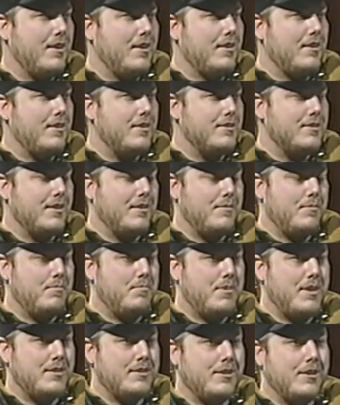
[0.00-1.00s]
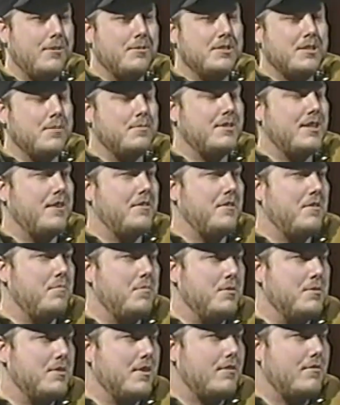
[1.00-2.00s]
Because uh, basically it always comes down to the
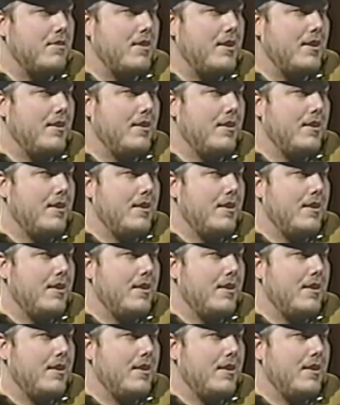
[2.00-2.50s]
music, right?